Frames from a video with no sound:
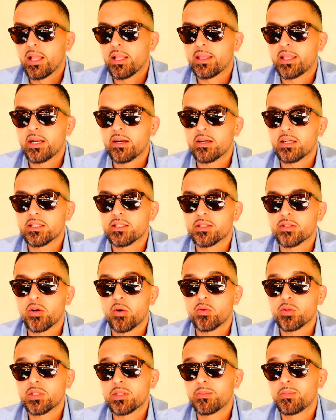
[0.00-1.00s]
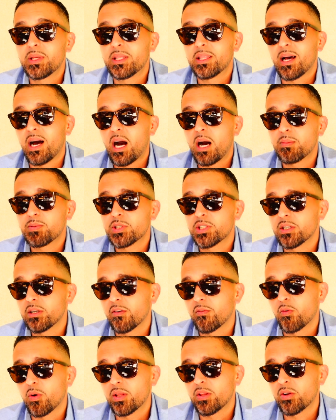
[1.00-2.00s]
There is going to be the option
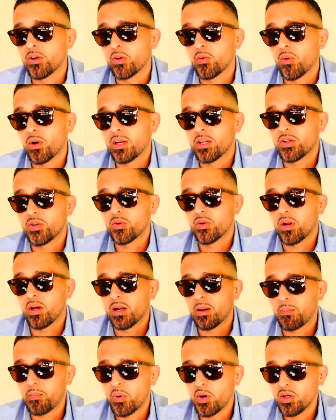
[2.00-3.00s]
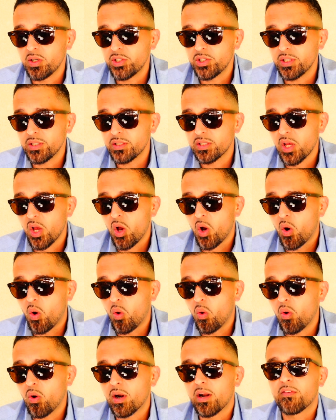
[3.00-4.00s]
of whether you want to do it on a purchase
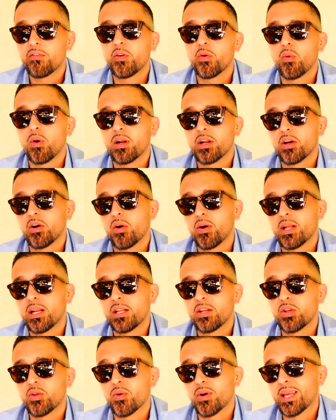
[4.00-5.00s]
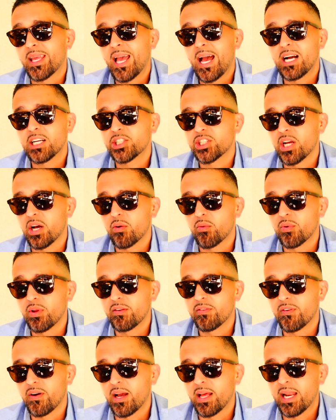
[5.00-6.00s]
or if you want to go ahead and do a cash out
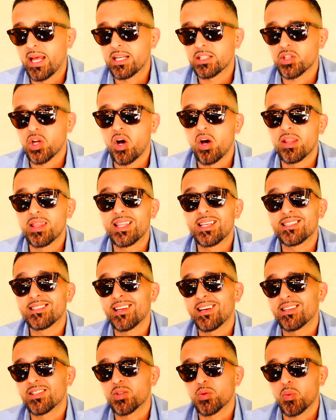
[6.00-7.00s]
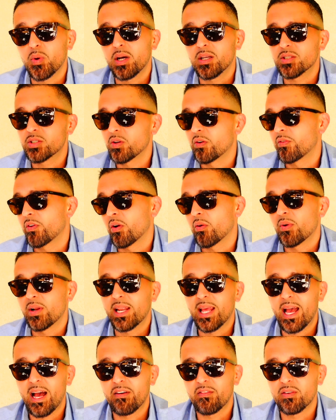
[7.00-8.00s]
refinance on this as well. So if you
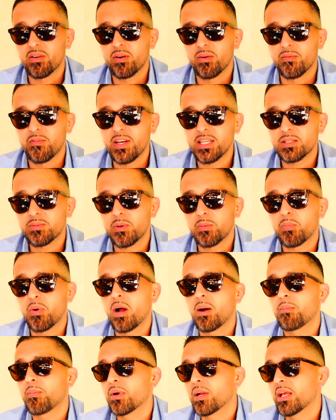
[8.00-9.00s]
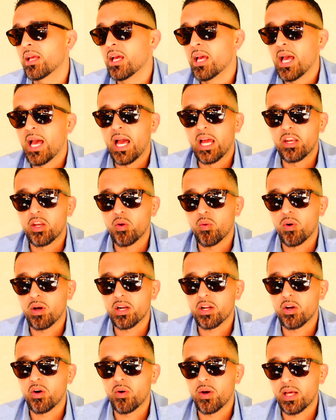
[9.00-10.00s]
already have an investment property and you want
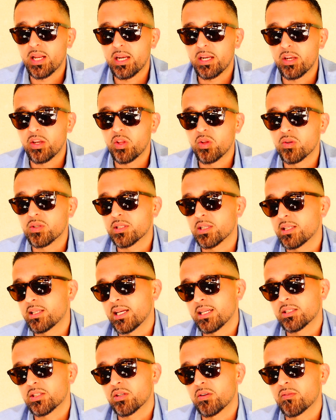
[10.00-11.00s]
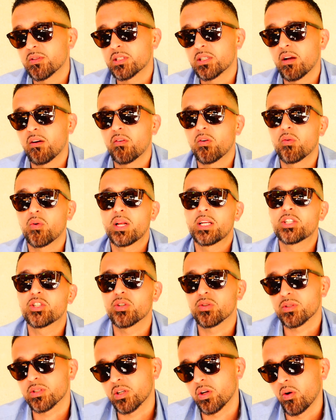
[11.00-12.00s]
to go ahead and use the debt service cover
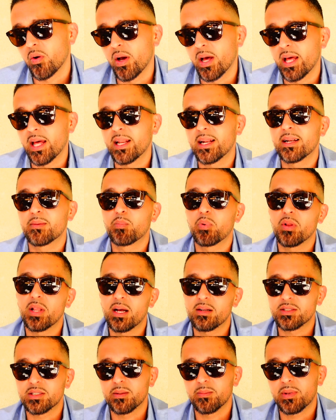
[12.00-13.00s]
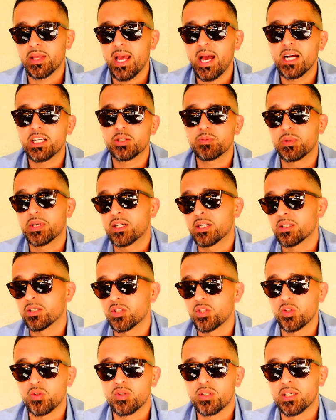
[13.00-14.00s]
ratio to go ahead and pull out some cash
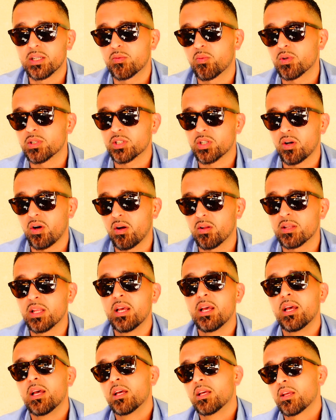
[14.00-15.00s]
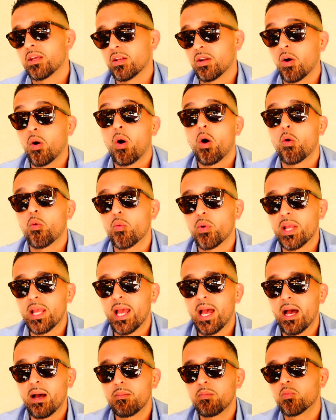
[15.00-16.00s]
because you did what's called, a
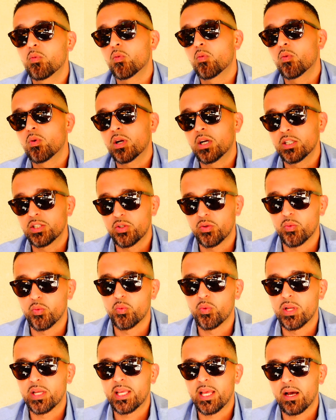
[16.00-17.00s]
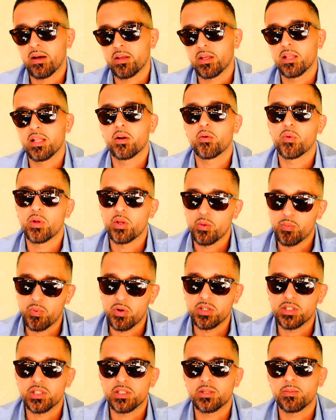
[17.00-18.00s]
rehab, because you recalculate when you
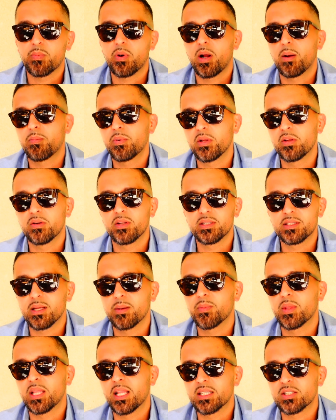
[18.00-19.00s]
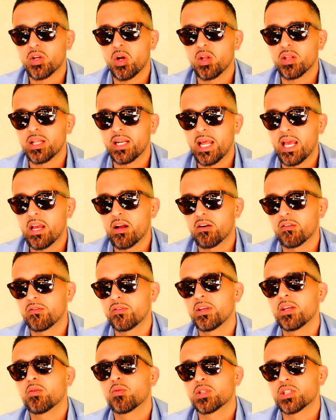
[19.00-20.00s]
purchased the property, you did something that's called an
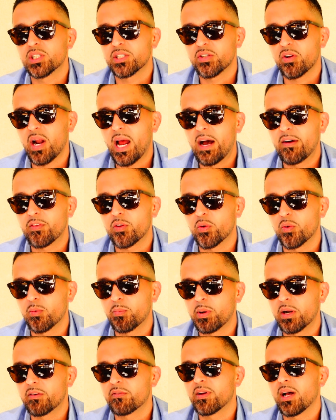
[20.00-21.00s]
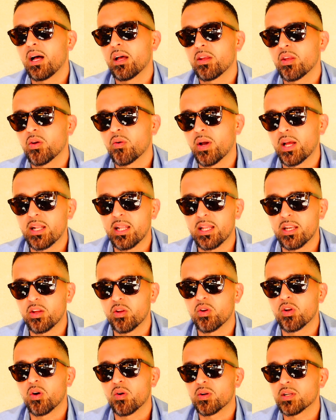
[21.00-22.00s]
ARV, which is your after repair value, and then you
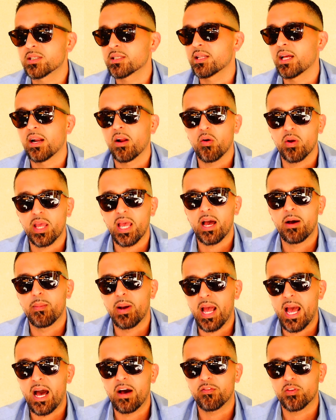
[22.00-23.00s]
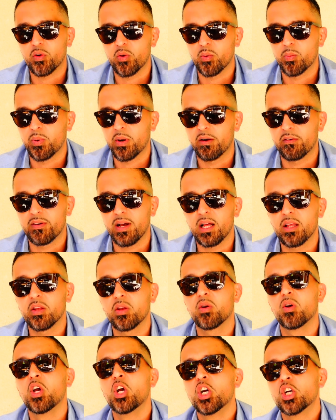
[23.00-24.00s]
notice that, okay, my after repair
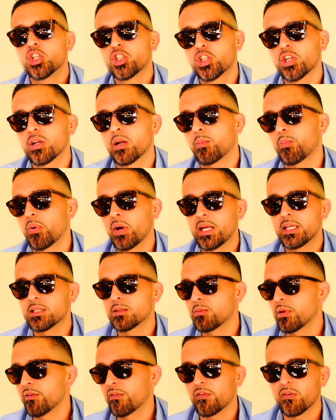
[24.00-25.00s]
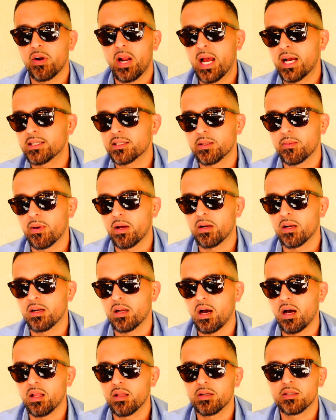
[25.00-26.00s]
value should appraise me for X amount of
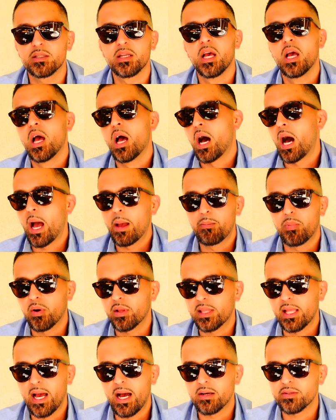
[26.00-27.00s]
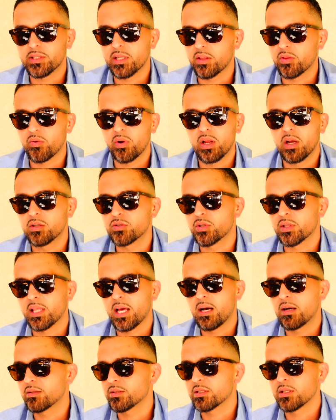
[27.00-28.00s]
dollars. I bought the house at
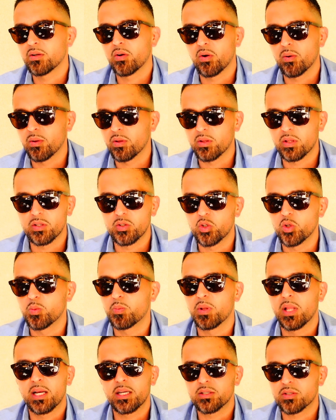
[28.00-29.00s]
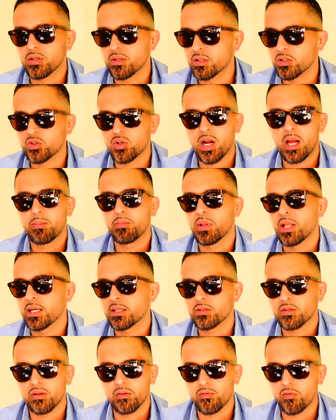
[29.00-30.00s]
$300,000 or the duplex or the
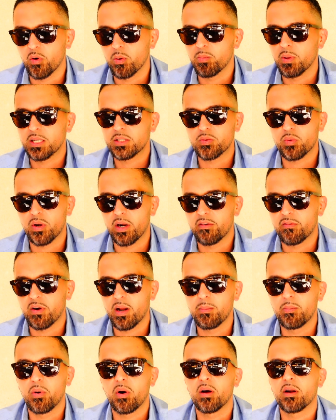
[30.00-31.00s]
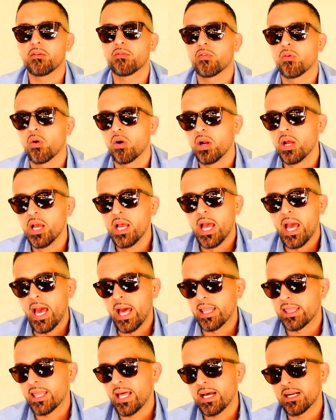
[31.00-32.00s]
triplex or the fourplex, whatever I bought it for,
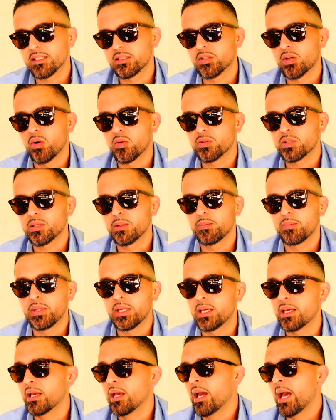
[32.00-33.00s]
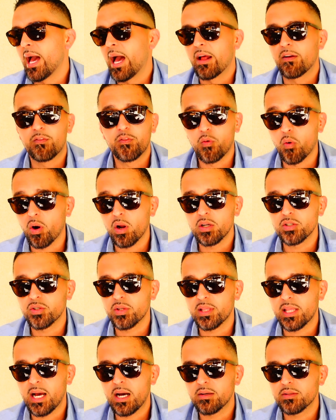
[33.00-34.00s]
and that is going to be at
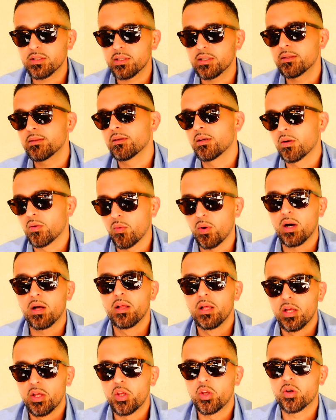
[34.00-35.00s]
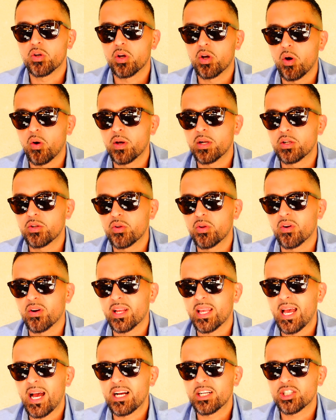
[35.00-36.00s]
$400,000. Well, you could go ahead and do your
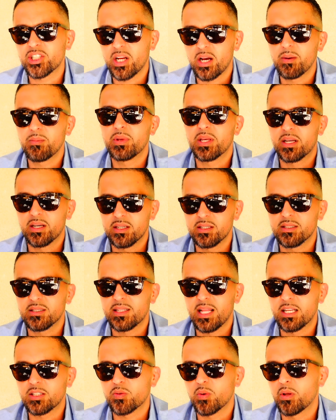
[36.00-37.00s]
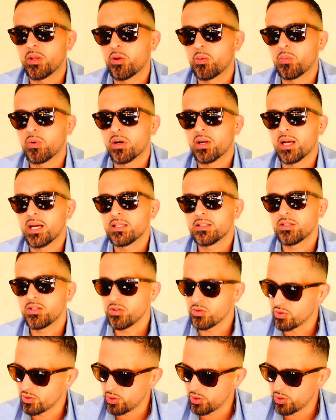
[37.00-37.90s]
cash out because that's what you BRRRR guys do.